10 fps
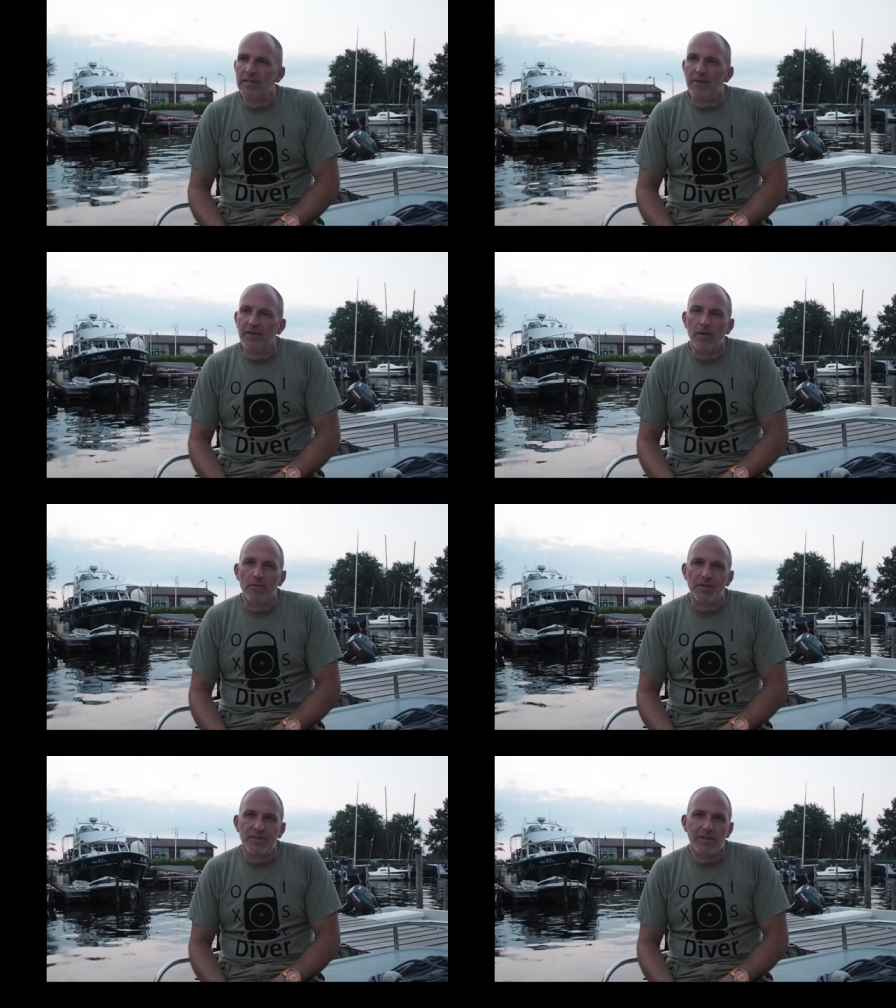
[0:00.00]
I think
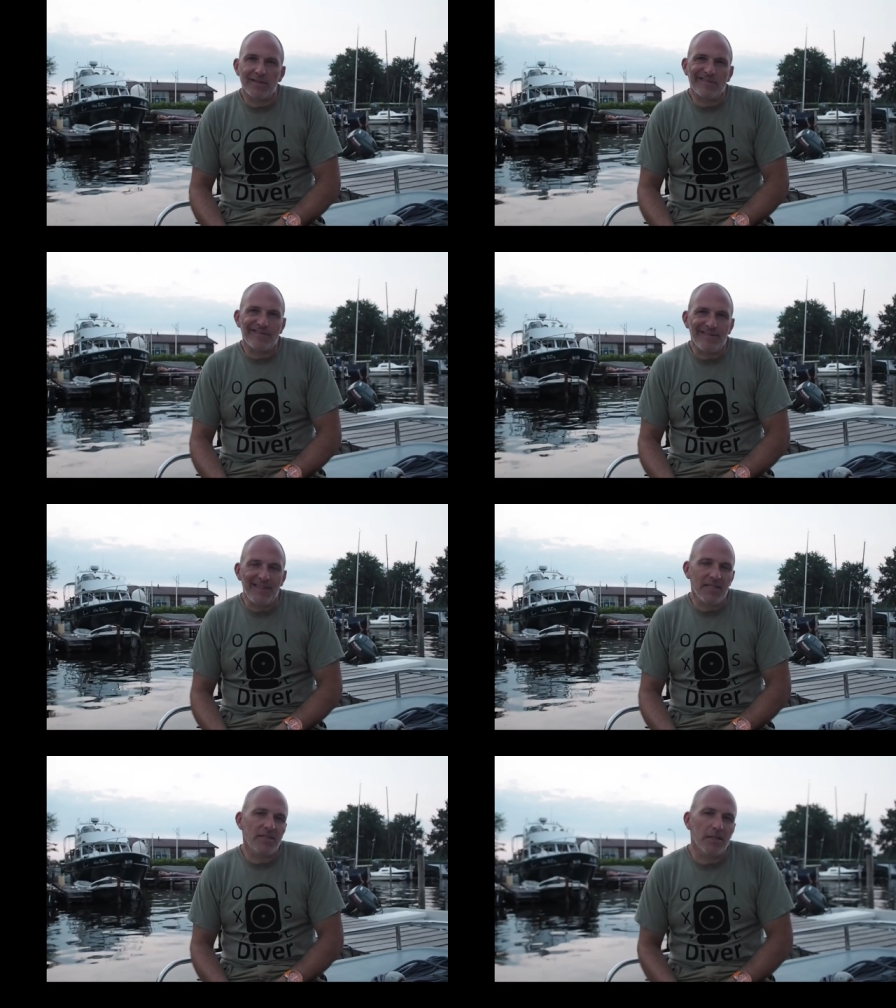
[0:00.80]
was
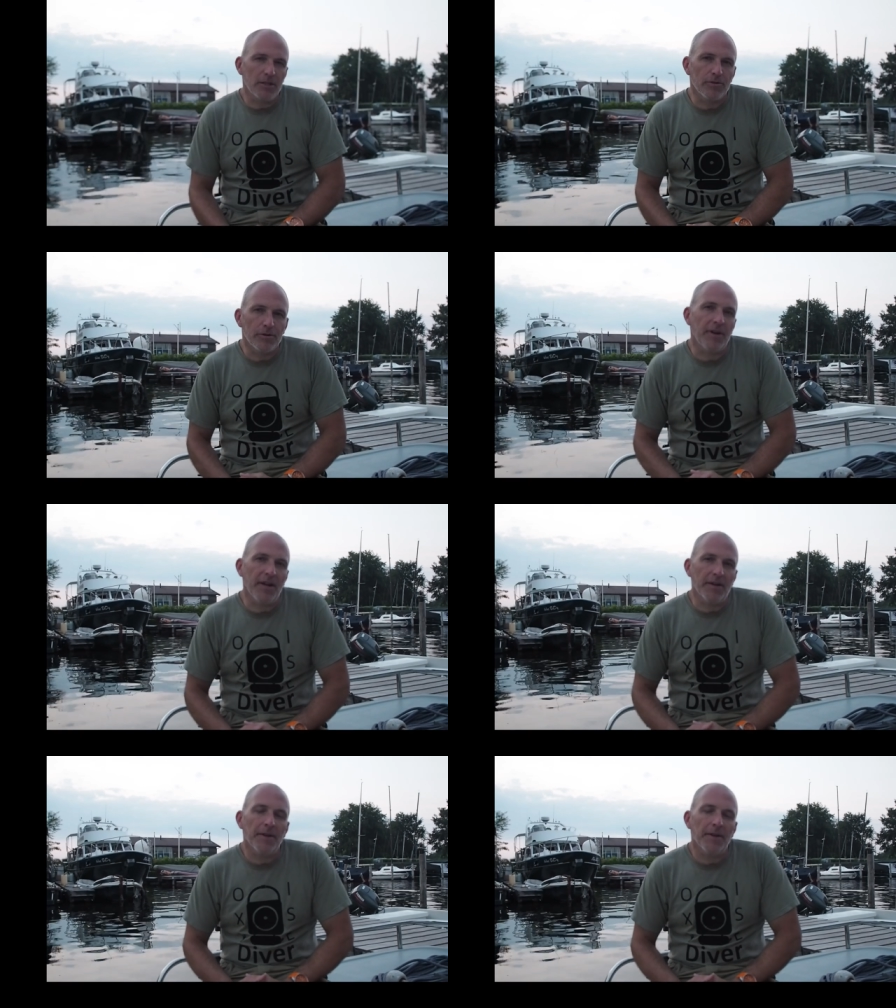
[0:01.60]
less than two grain.